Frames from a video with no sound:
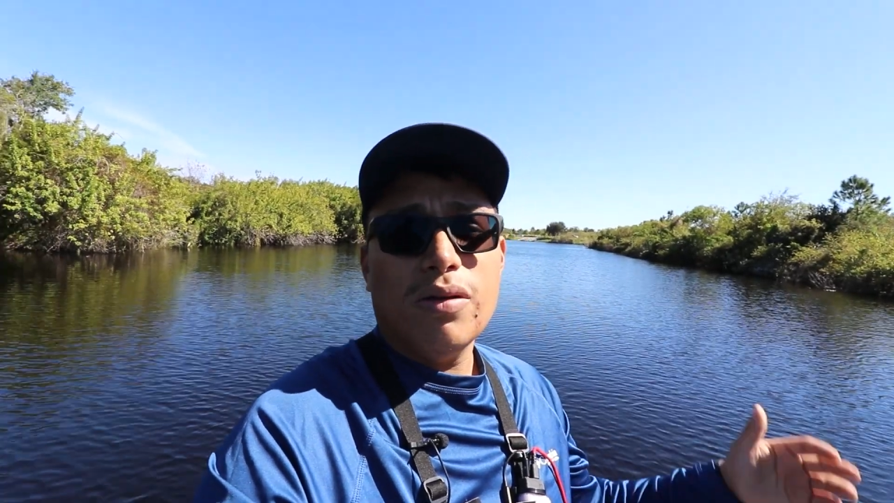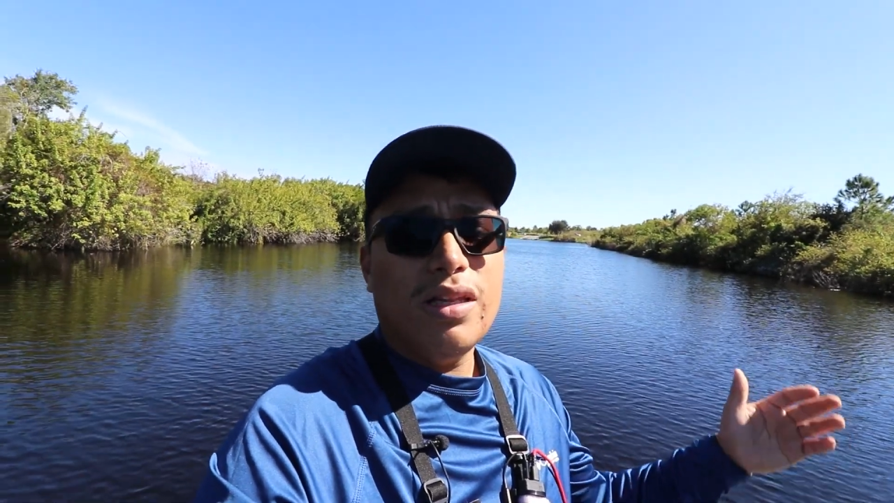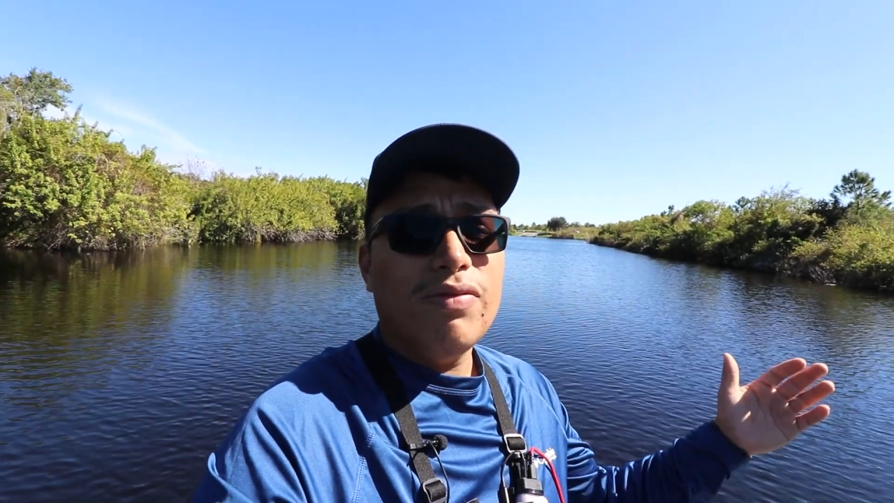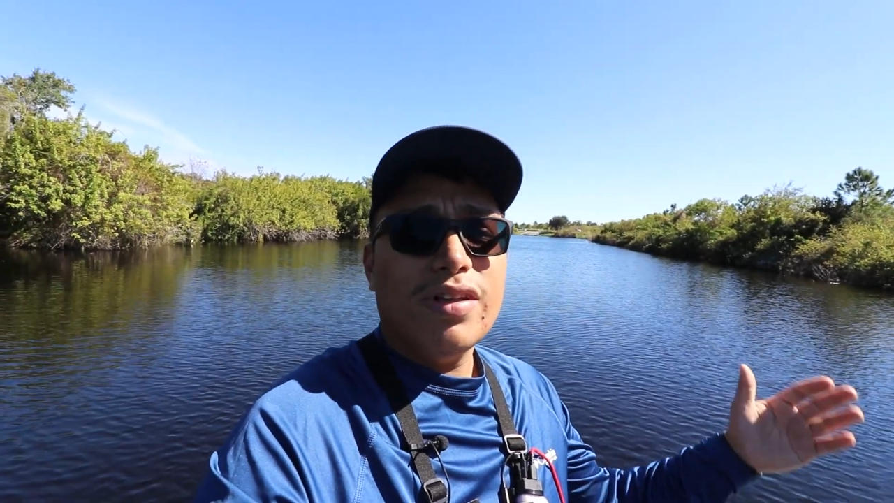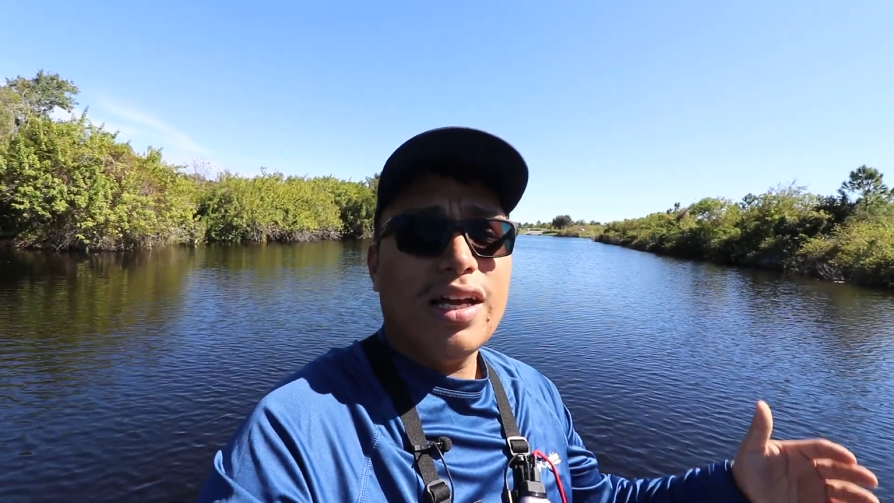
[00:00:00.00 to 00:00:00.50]

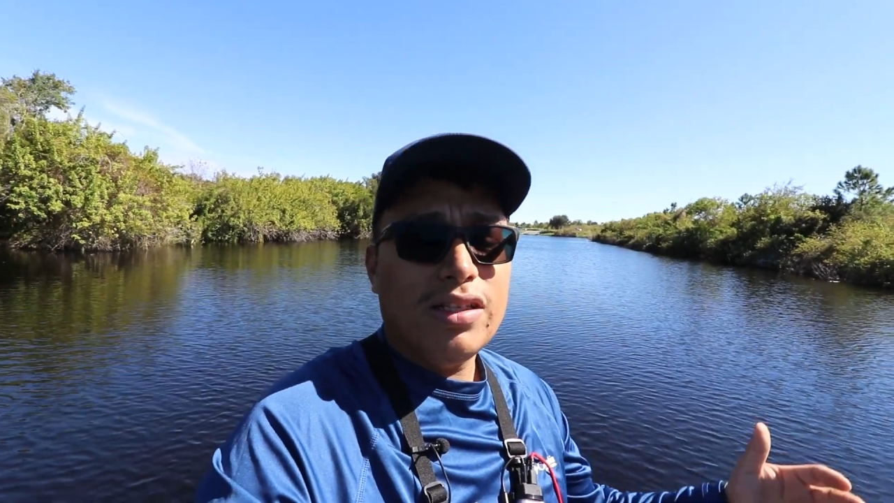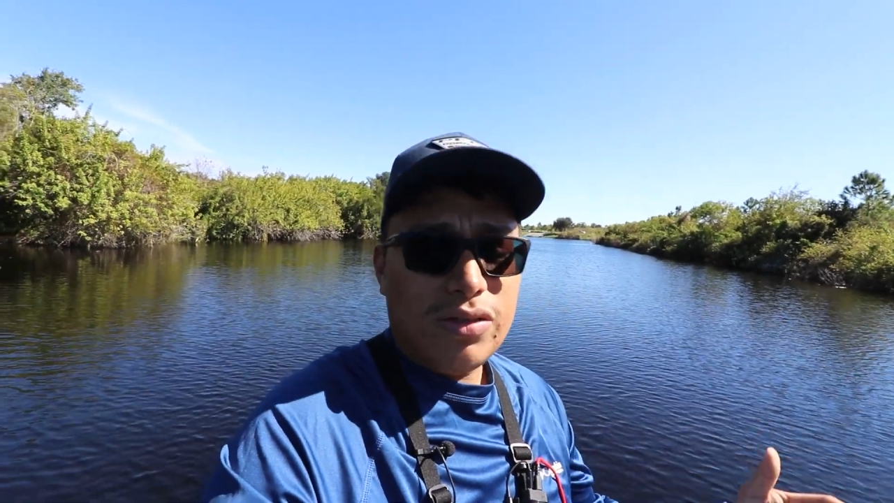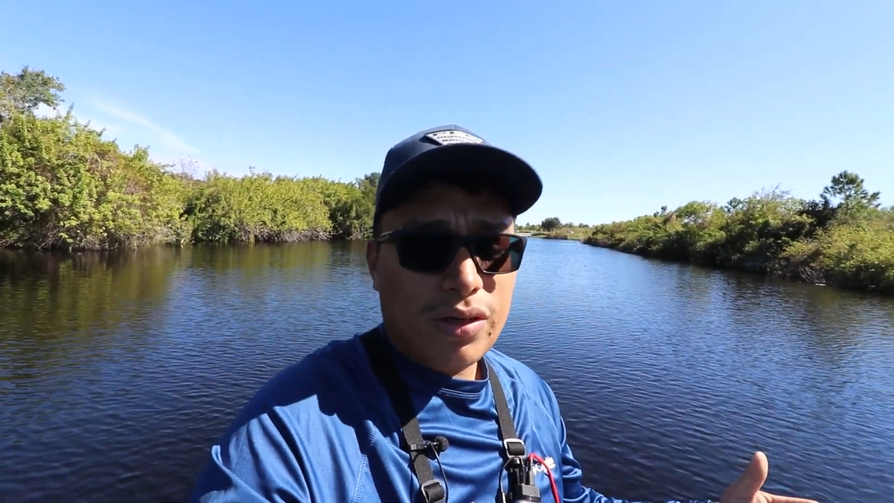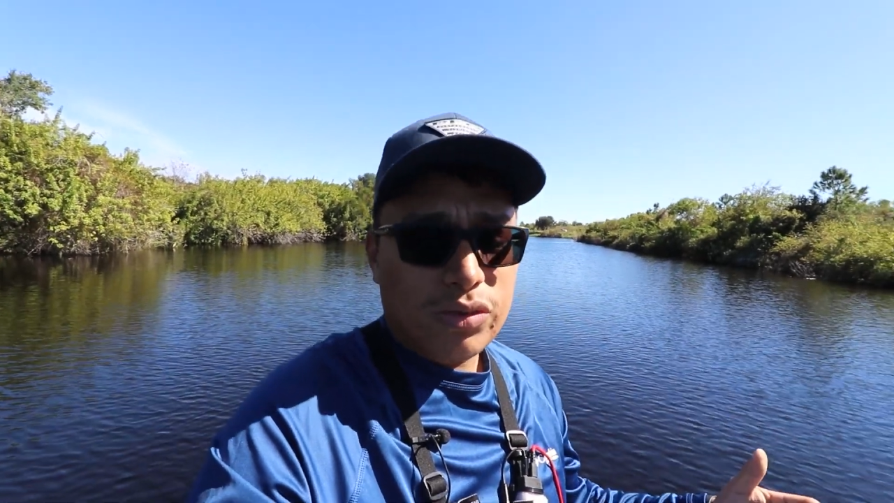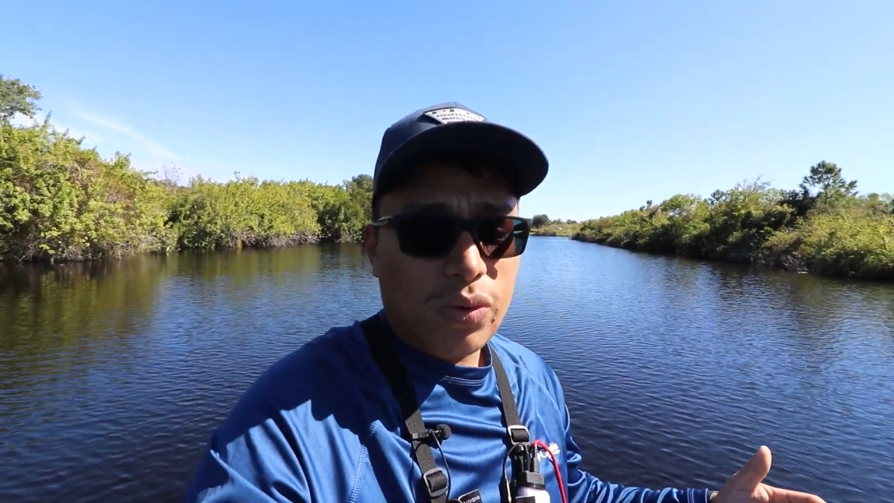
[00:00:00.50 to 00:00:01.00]
leave a like
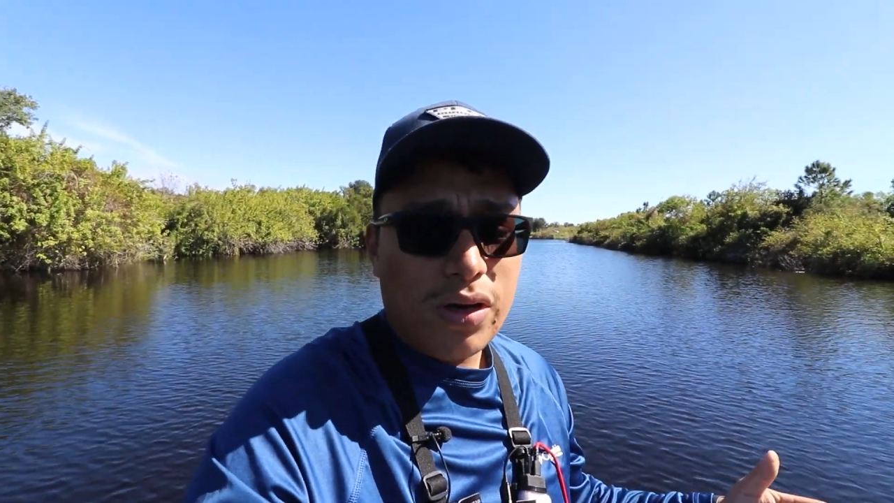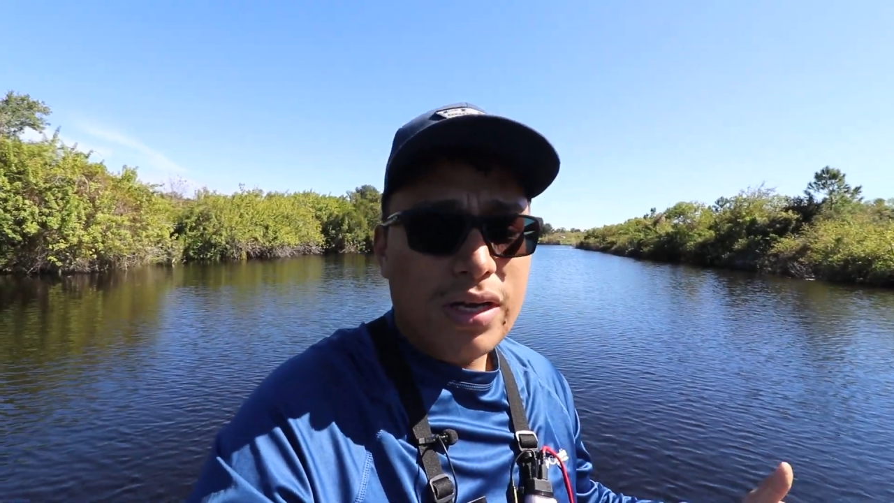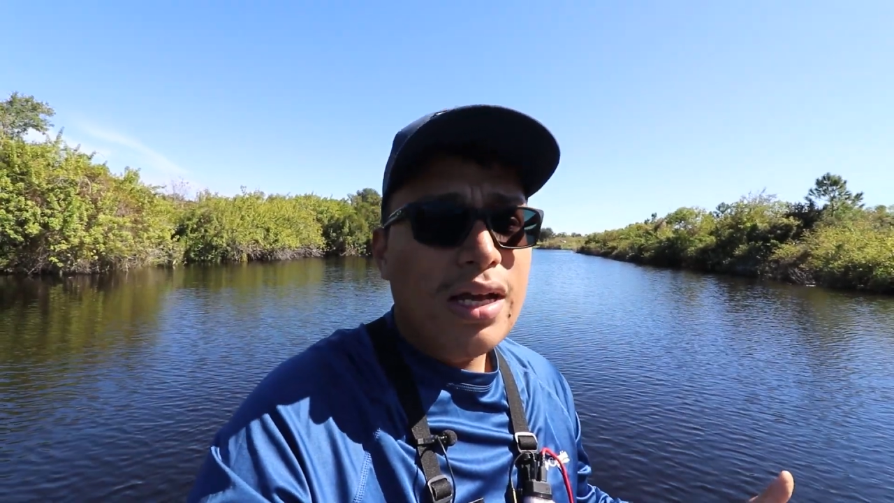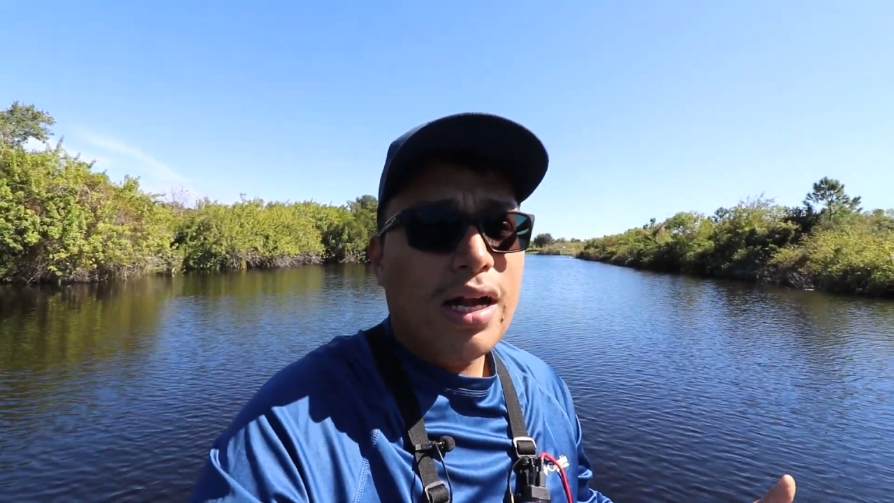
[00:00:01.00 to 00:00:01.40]
too as well.